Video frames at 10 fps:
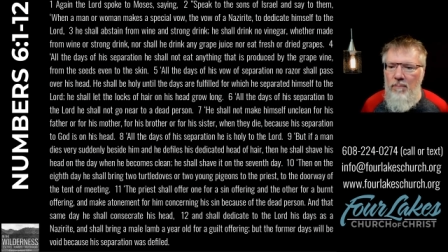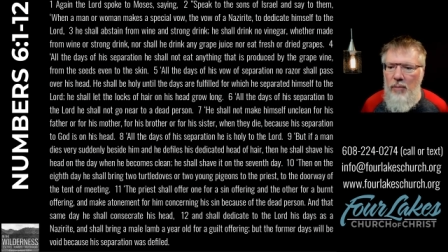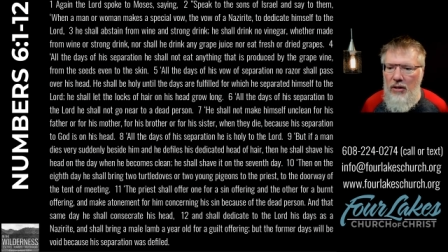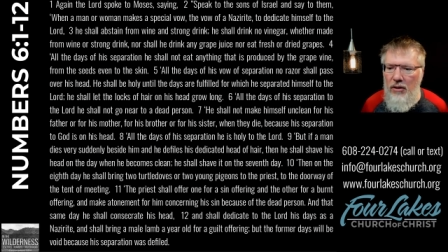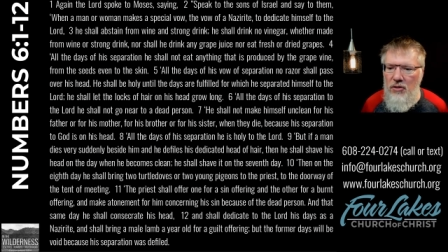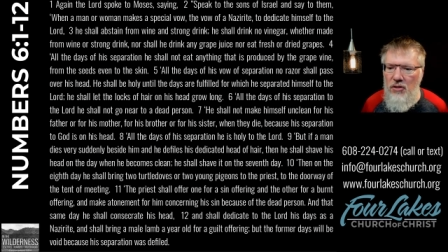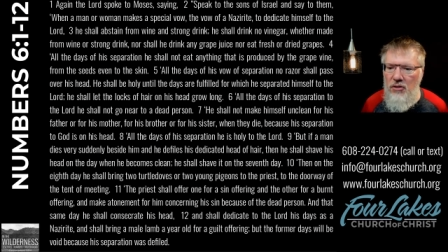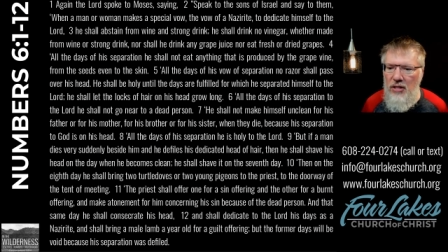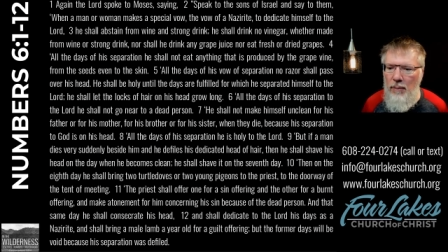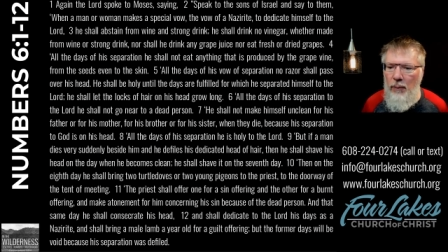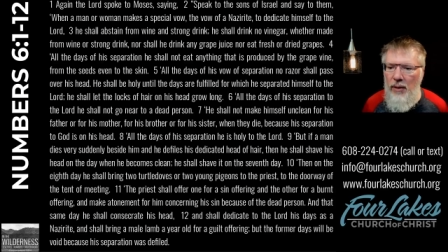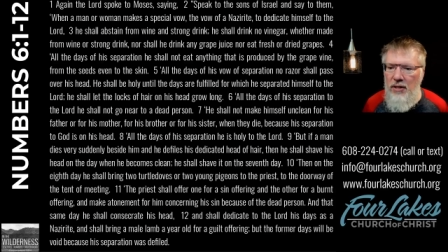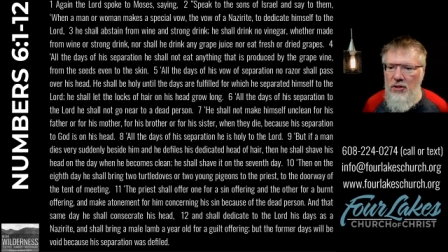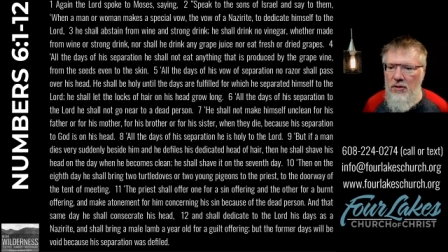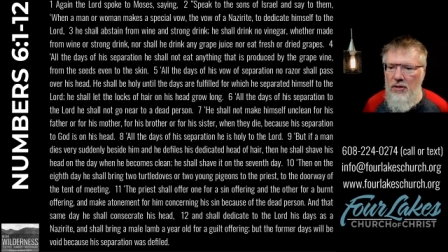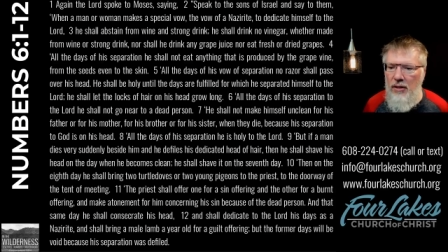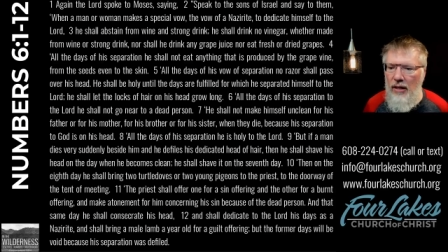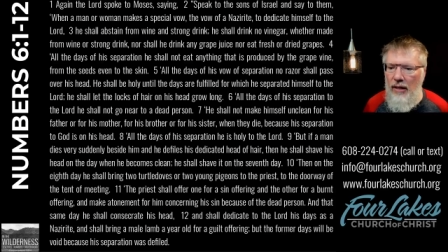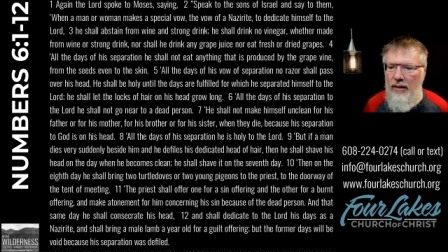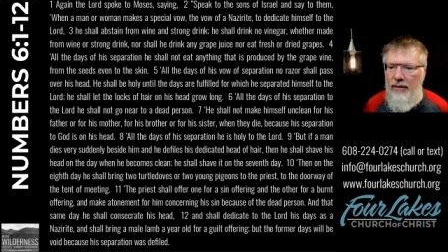because his separation to
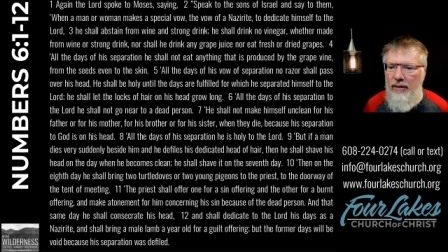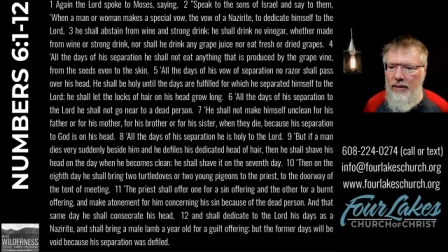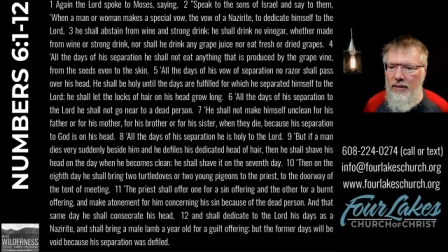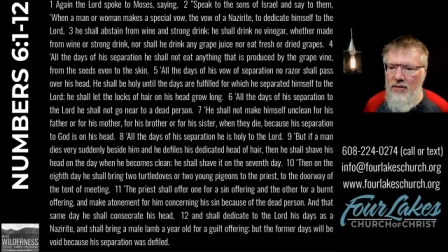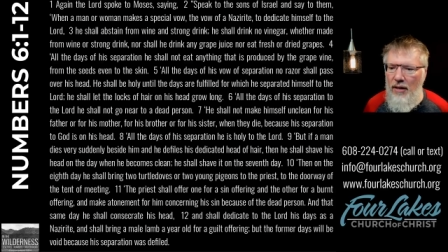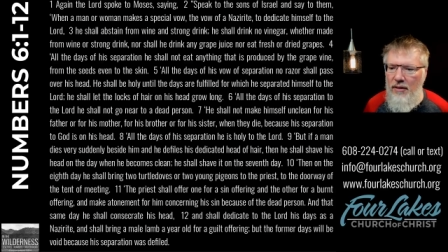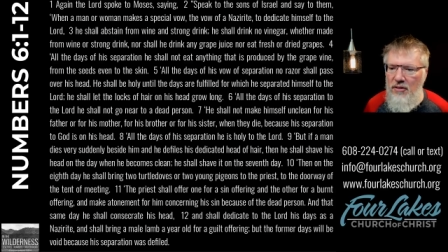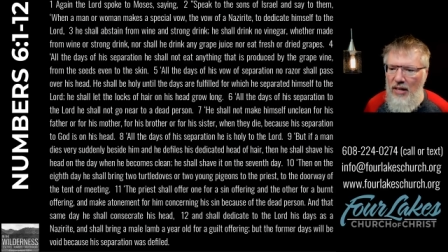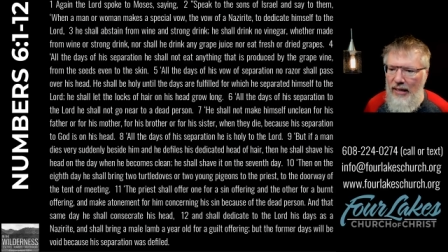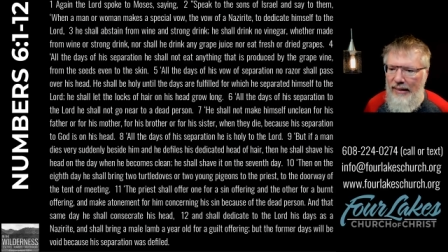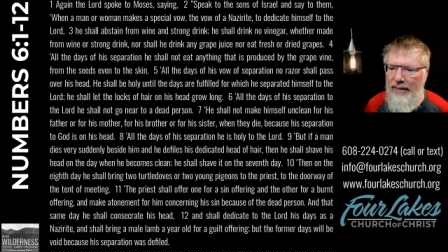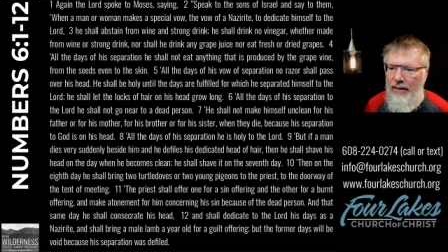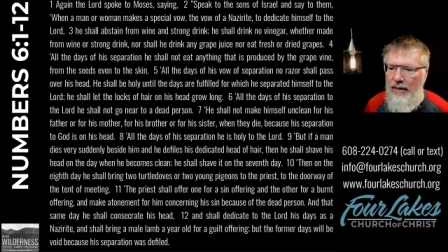God is on his head.